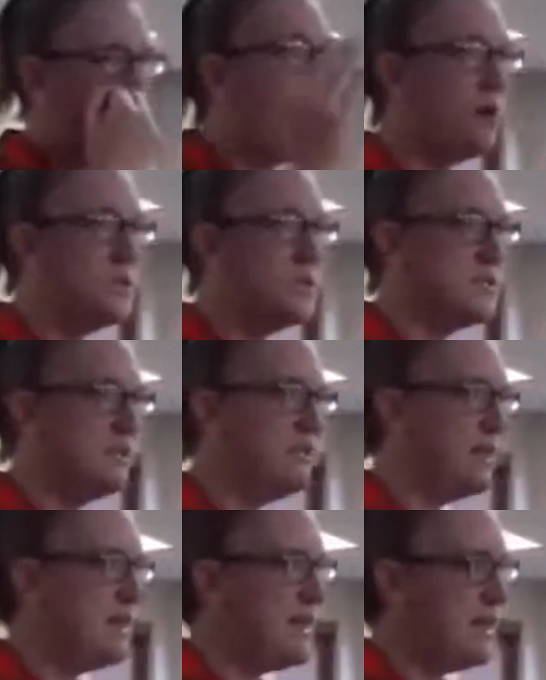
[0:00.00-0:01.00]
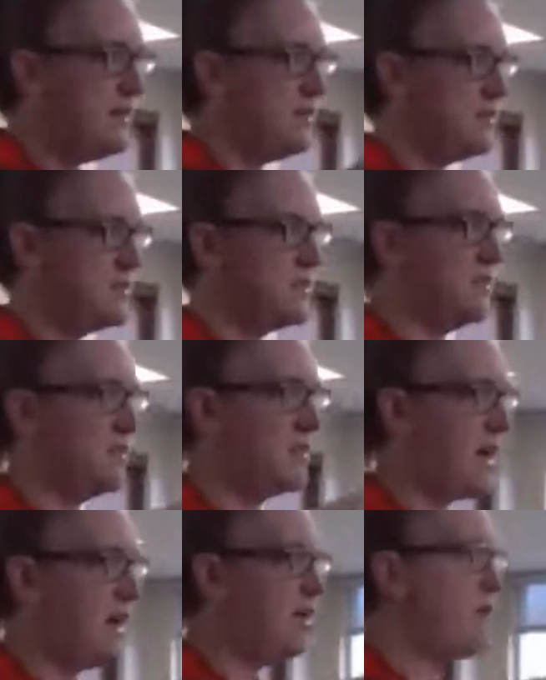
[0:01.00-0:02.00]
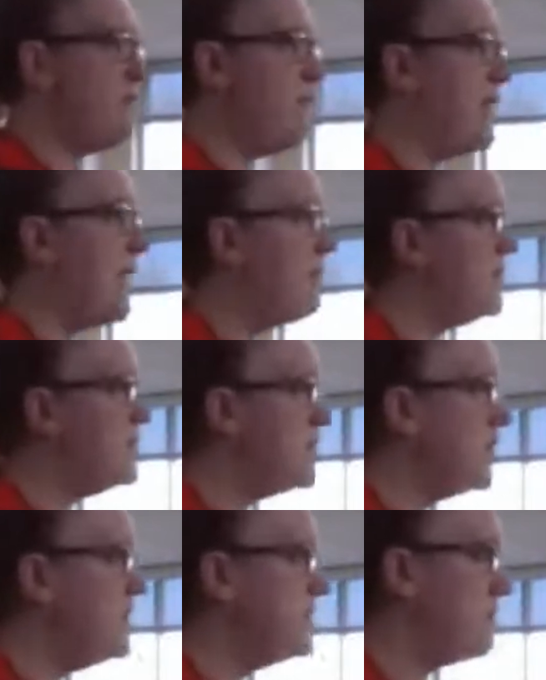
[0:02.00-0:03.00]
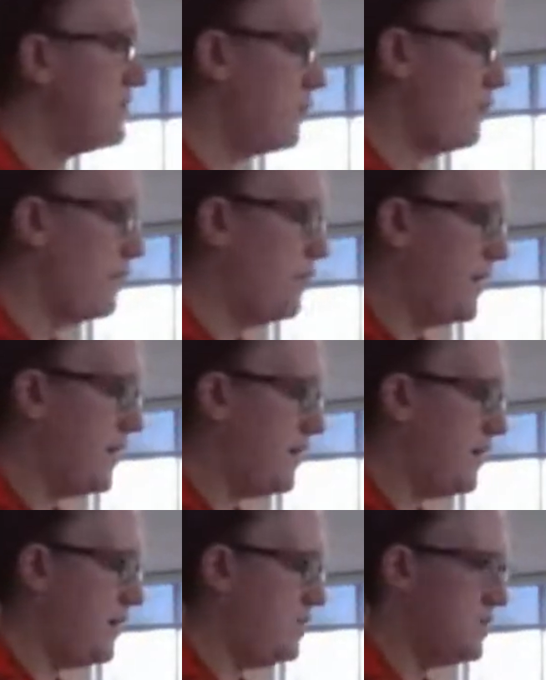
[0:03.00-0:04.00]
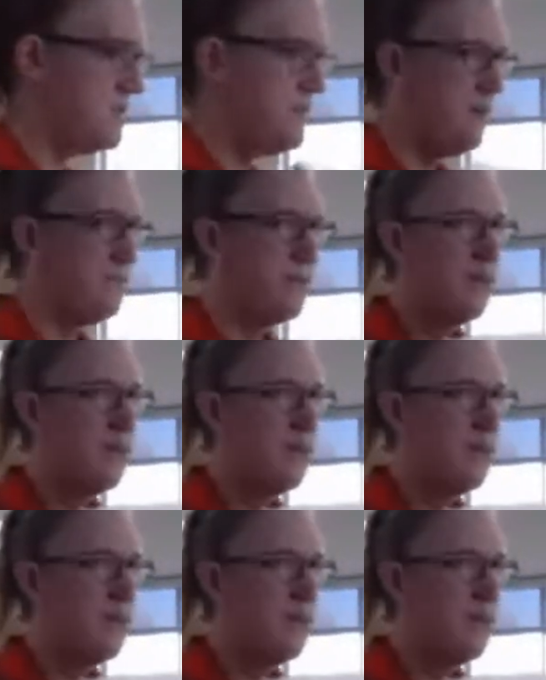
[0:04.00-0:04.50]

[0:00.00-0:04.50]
or just leave it like that and just kind of crane around. I'm going to show you something real quick here in just a minute.